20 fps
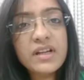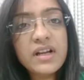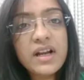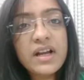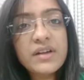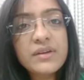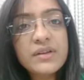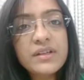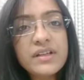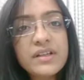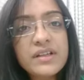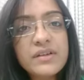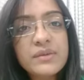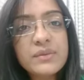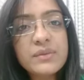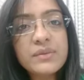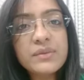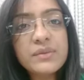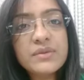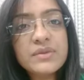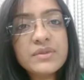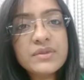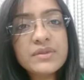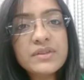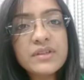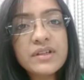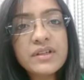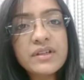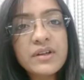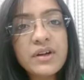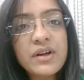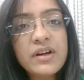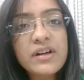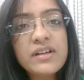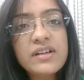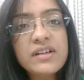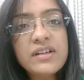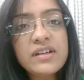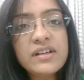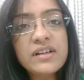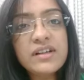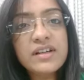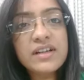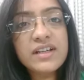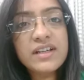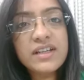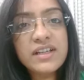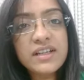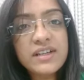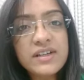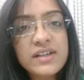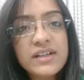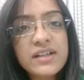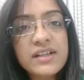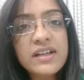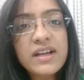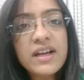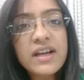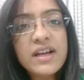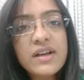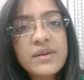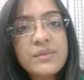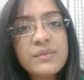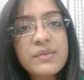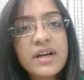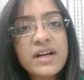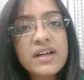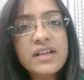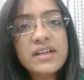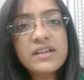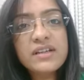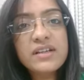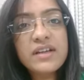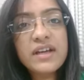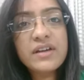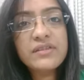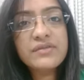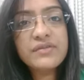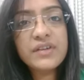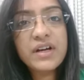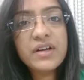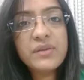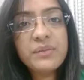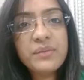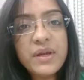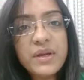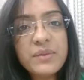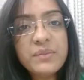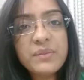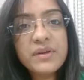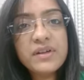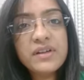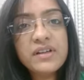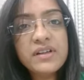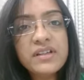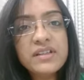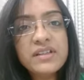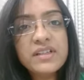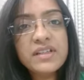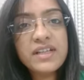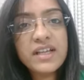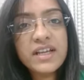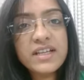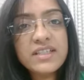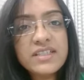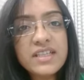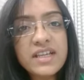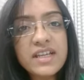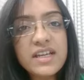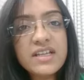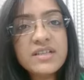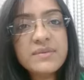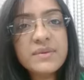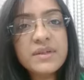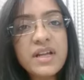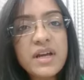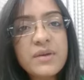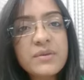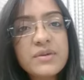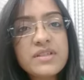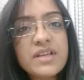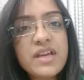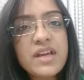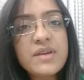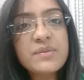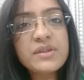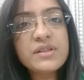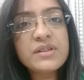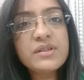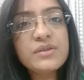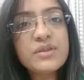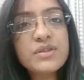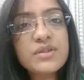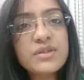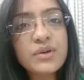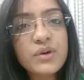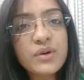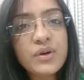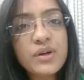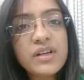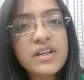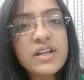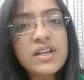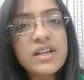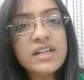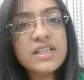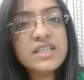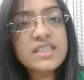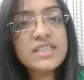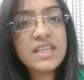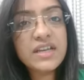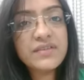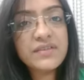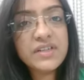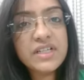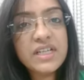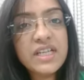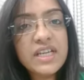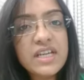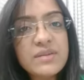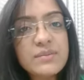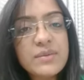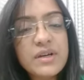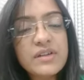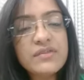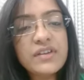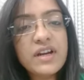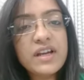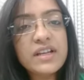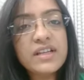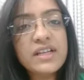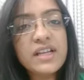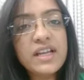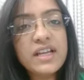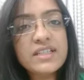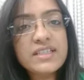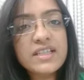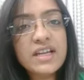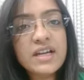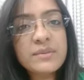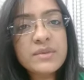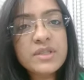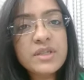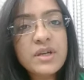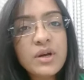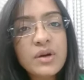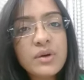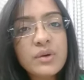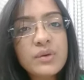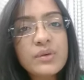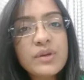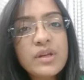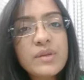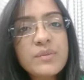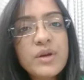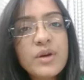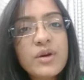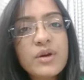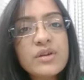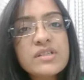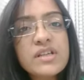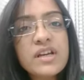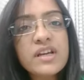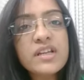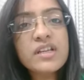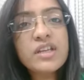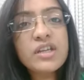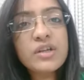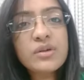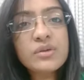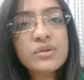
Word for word: I did not uh, clear my FR paper in the test series, but I was able to score a 70 in my final exams only because I knew